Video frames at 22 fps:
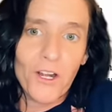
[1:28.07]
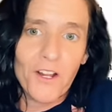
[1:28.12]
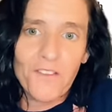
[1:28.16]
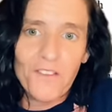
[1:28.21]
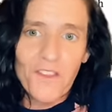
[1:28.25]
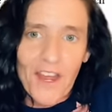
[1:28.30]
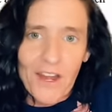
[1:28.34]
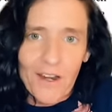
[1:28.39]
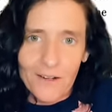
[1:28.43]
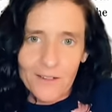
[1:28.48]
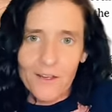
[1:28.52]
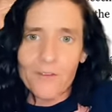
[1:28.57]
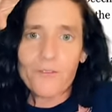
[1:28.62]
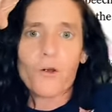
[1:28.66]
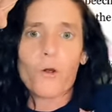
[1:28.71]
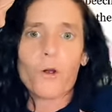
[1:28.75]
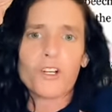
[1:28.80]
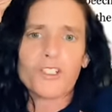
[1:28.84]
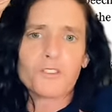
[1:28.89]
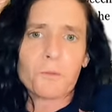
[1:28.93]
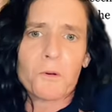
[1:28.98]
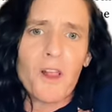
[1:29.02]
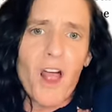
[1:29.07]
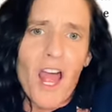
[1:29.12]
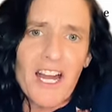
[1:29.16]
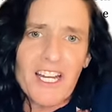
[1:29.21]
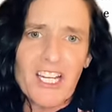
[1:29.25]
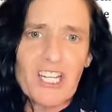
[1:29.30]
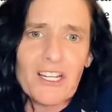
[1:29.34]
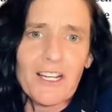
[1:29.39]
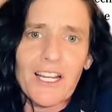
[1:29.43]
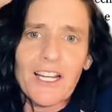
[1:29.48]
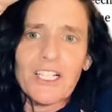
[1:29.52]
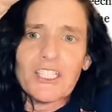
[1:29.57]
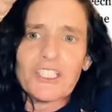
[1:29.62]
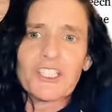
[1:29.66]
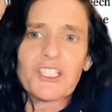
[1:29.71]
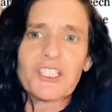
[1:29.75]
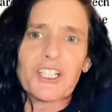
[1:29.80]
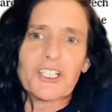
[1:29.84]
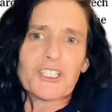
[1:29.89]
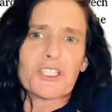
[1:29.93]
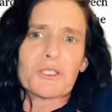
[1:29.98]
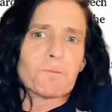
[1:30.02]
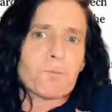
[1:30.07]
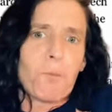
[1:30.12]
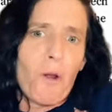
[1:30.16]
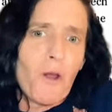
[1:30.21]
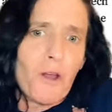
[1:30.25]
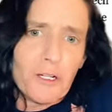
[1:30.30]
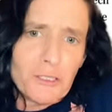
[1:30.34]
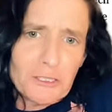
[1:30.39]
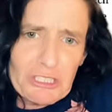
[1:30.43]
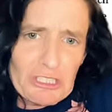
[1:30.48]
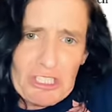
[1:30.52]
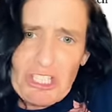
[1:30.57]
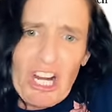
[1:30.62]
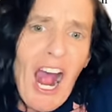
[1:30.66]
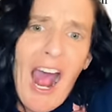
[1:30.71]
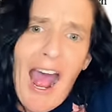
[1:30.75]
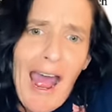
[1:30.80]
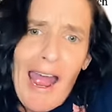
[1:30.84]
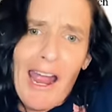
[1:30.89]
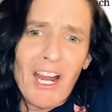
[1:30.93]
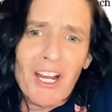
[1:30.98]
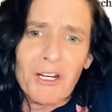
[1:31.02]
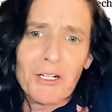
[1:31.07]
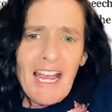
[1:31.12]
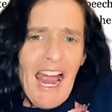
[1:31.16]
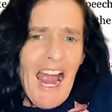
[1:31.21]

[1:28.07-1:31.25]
And they, of course, were like, she's a spoiled child.